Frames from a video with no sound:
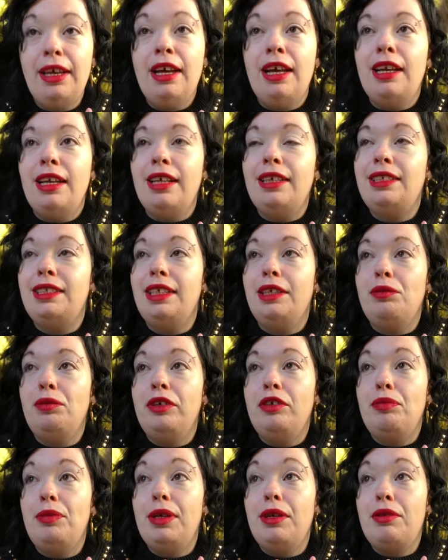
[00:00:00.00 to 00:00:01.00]
Let's say
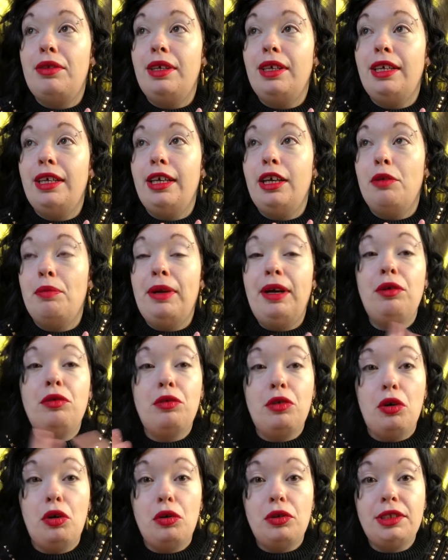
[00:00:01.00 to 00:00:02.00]
we've been thinking about
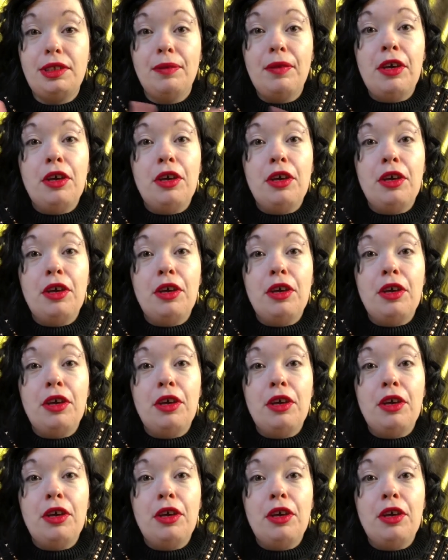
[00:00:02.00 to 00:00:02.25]
dogs.